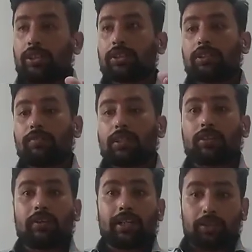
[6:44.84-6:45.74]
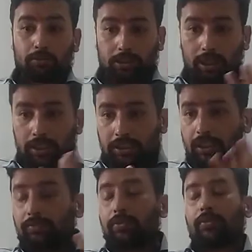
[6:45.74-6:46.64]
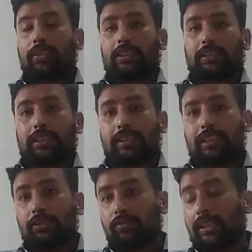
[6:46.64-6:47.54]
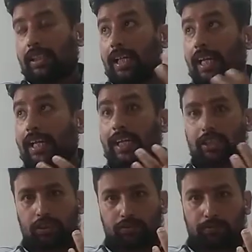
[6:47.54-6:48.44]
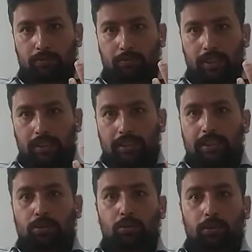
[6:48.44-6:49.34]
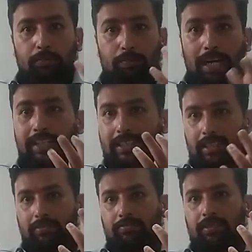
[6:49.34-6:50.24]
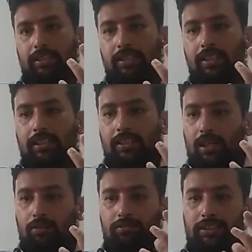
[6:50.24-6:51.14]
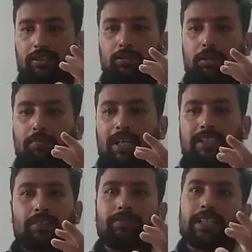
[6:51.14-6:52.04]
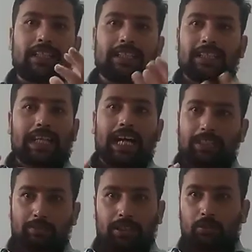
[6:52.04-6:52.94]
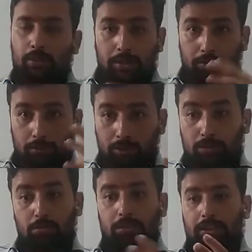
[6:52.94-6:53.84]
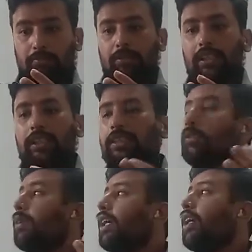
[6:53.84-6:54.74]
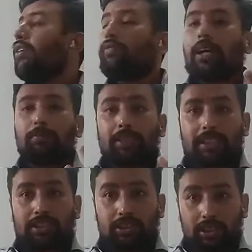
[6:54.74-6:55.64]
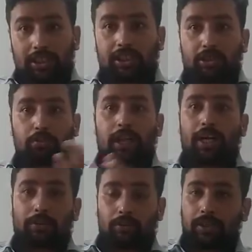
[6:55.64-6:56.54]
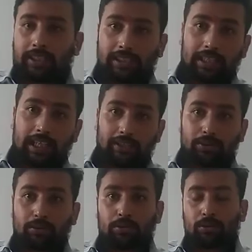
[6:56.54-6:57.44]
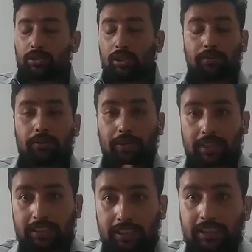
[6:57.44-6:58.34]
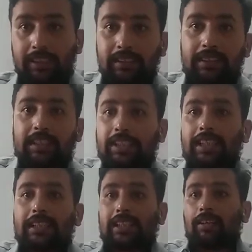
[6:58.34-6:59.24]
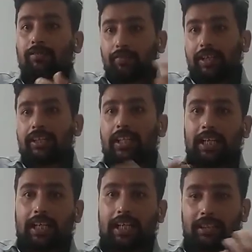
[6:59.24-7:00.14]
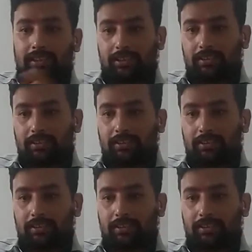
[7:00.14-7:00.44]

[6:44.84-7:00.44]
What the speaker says: silver chloride into the sulfuric acid, then you will get NaHSO4, that is sodium bisulfate. Now this sodium bisulfate again can't be converted into the sodium. Similarly, if I mix zinc into the sulfuric acid, then zinc sulfate and